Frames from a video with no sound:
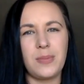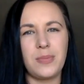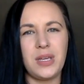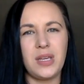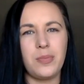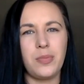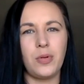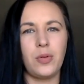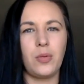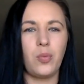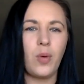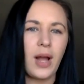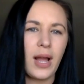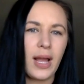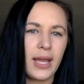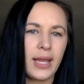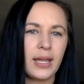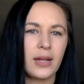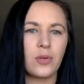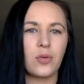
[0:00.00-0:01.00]
people
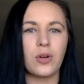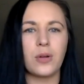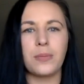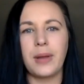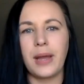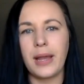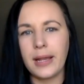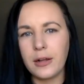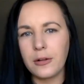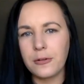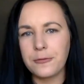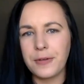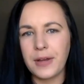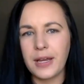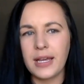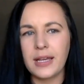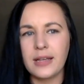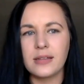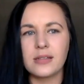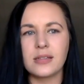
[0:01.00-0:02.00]
white or pale
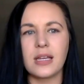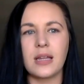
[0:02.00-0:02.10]
face,